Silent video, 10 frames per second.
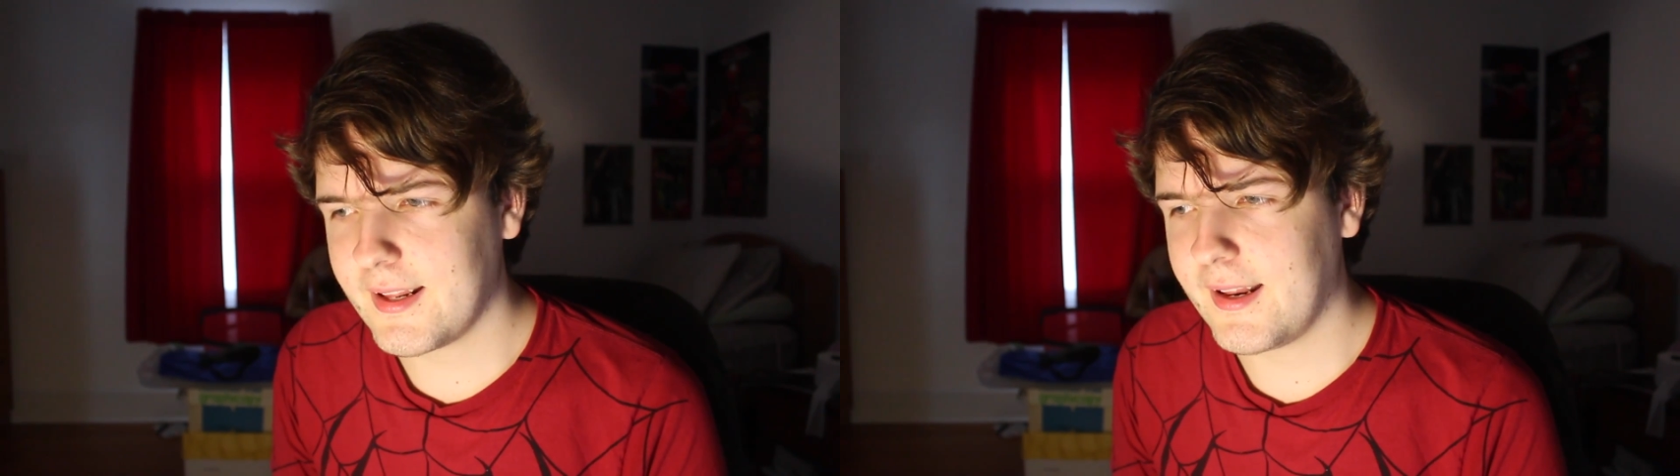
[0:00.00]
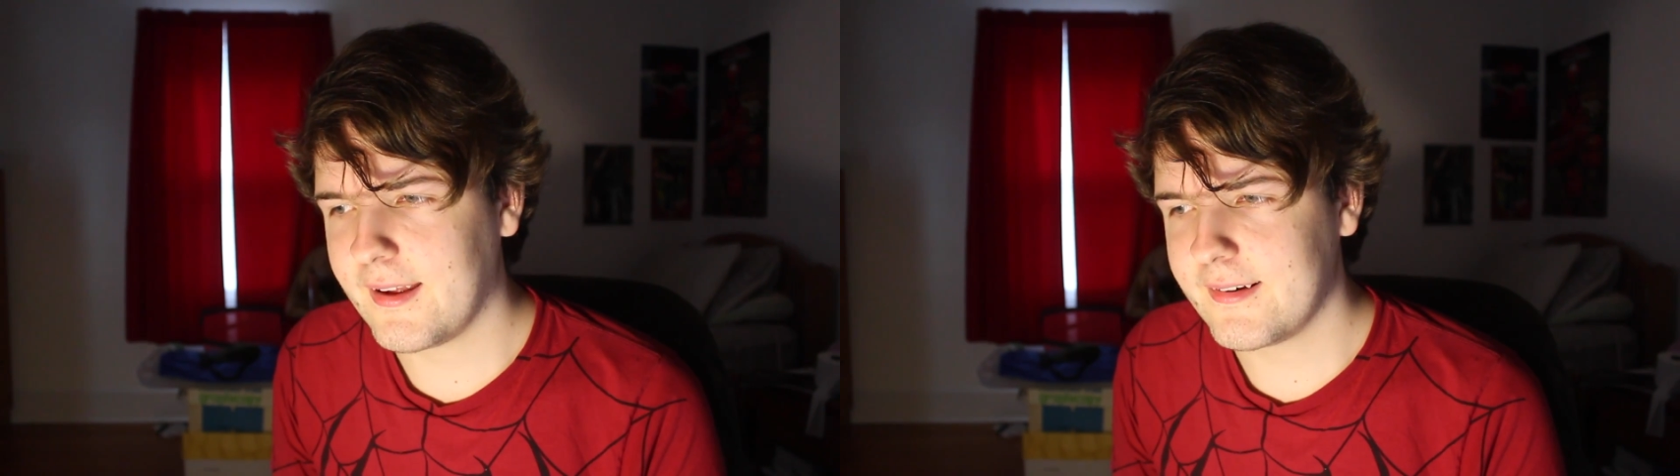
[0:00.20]

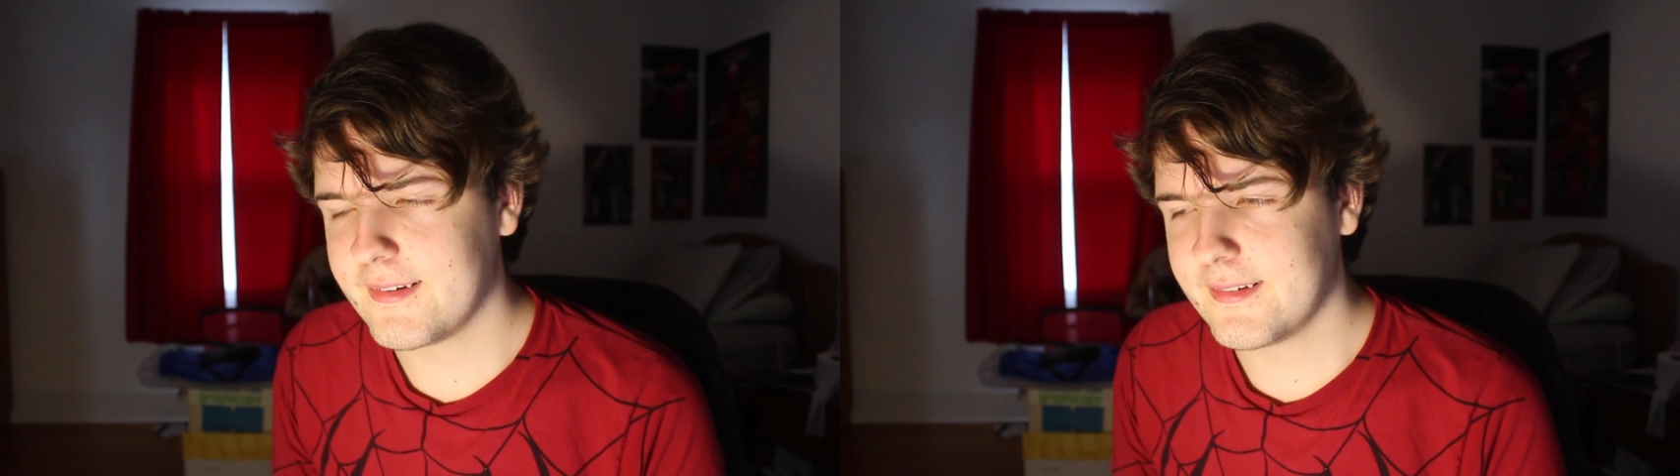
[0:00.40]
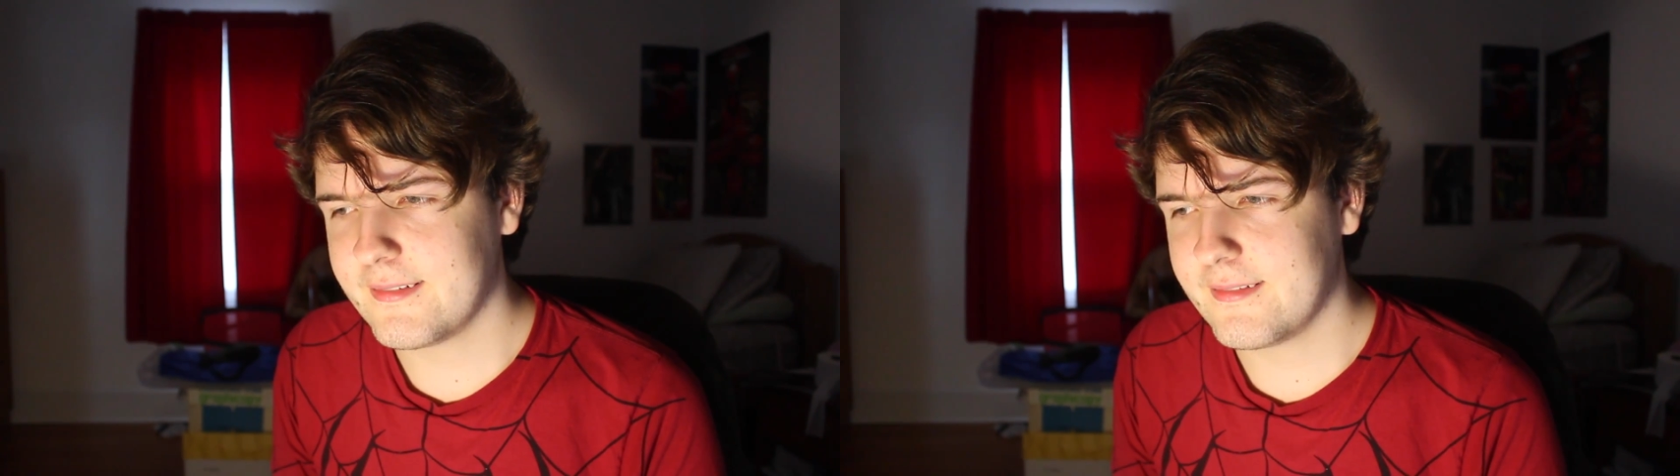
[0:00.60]

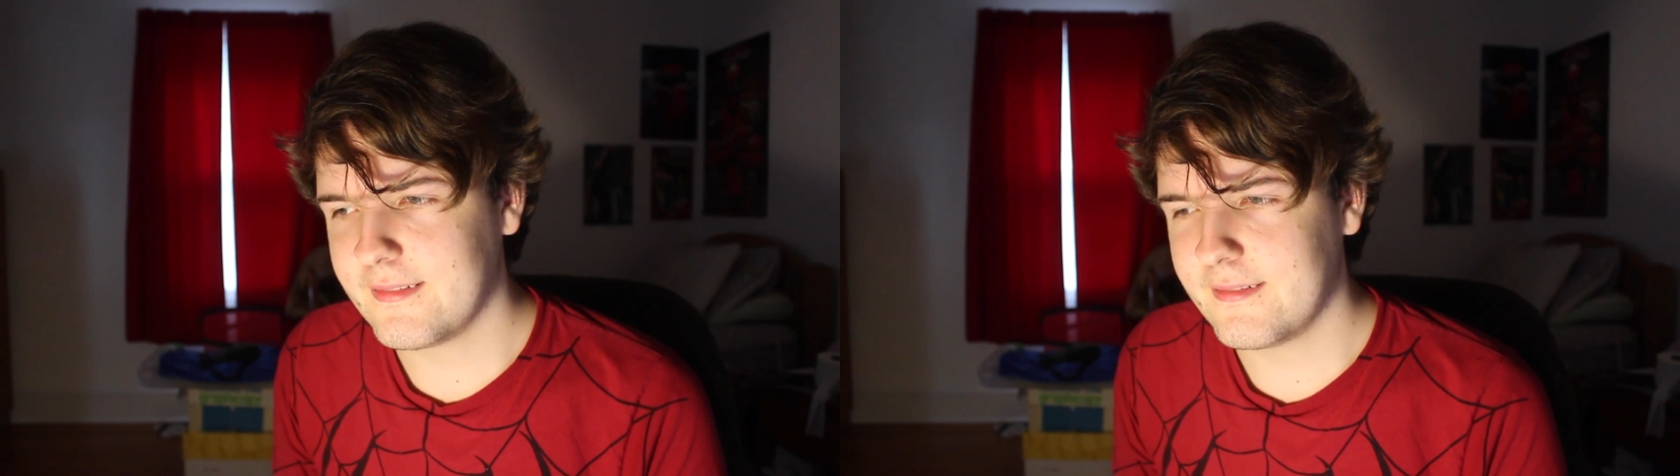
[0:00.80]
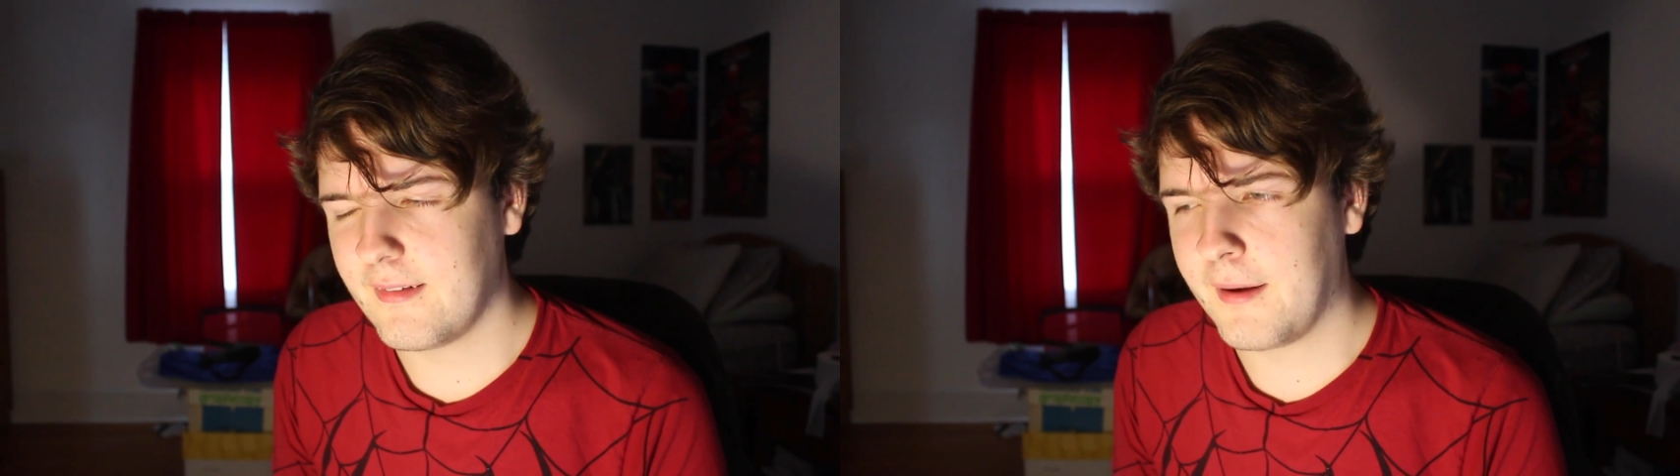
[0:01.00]
and
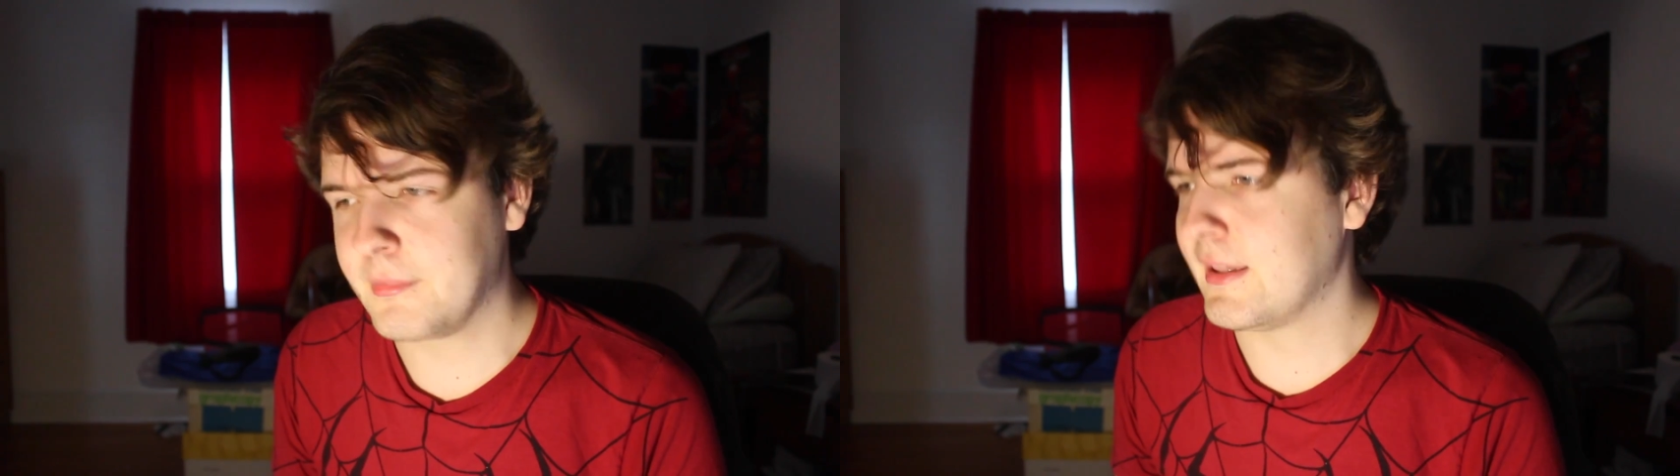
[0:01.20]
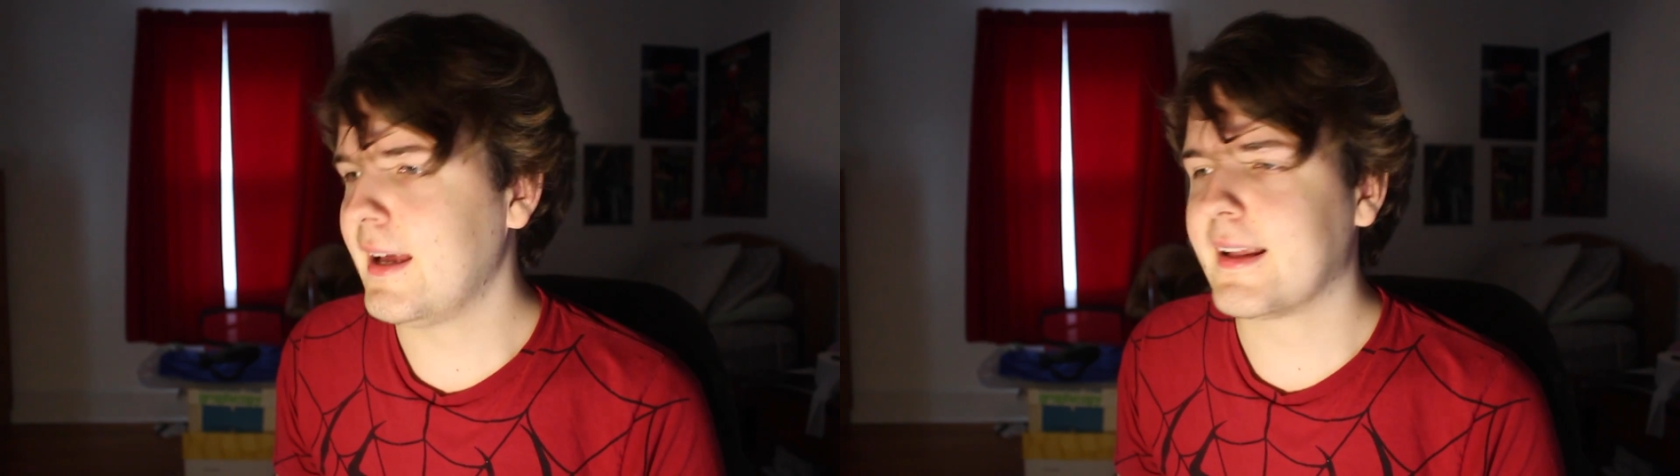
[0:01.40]

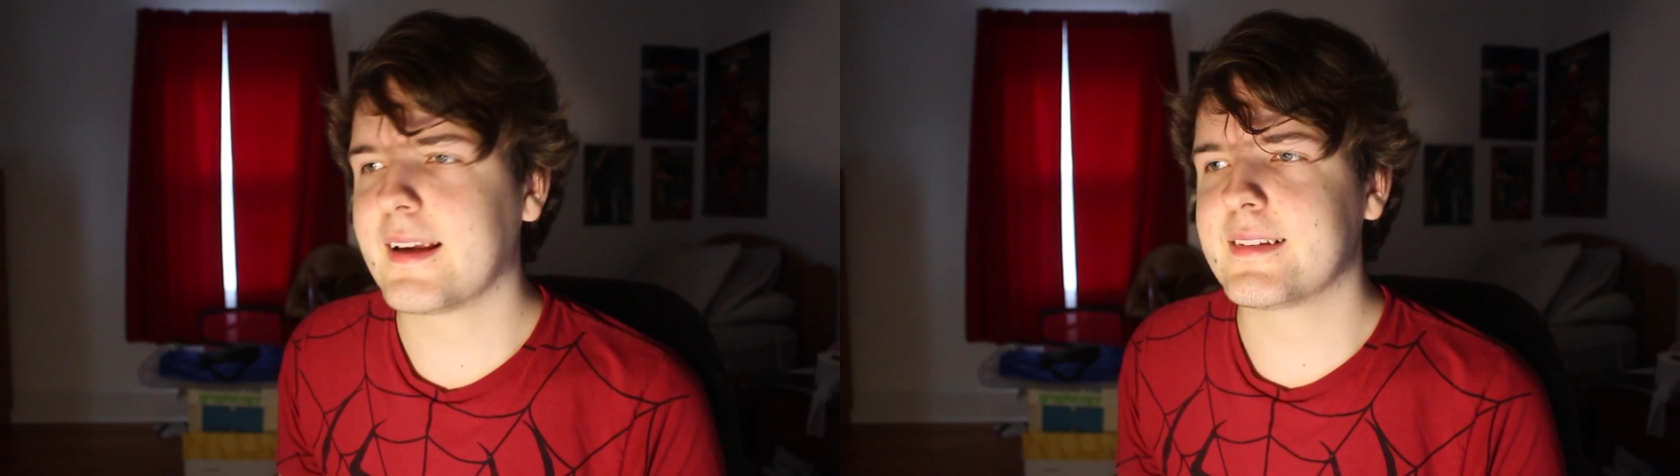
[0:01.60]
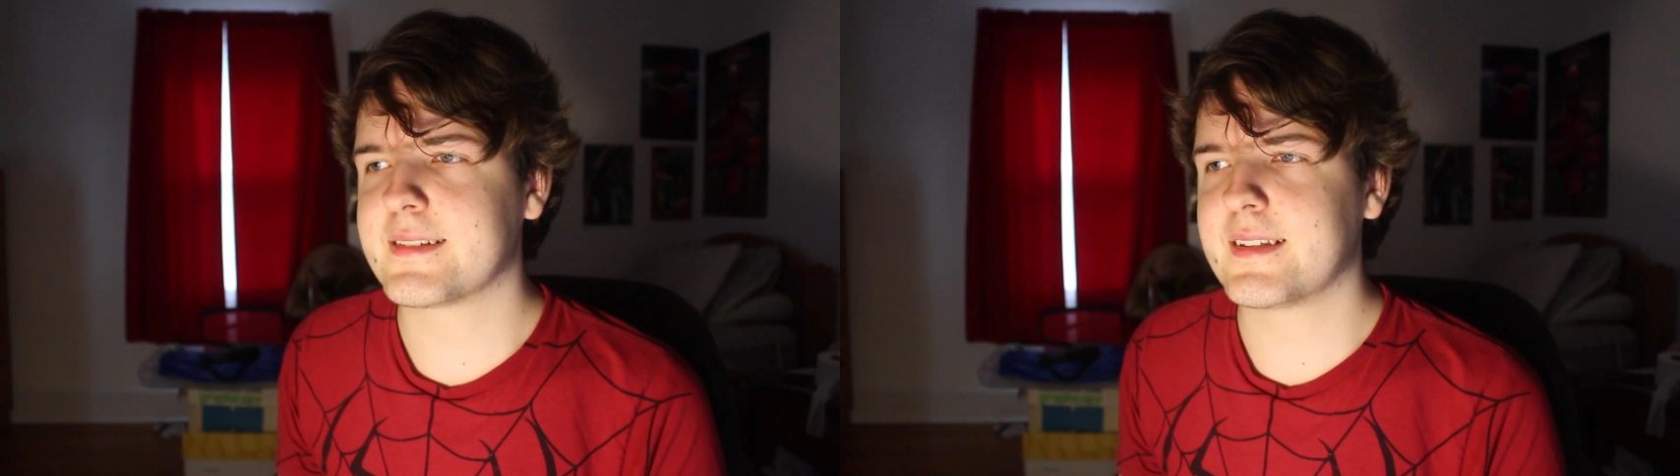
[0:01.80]
I'm glad I got to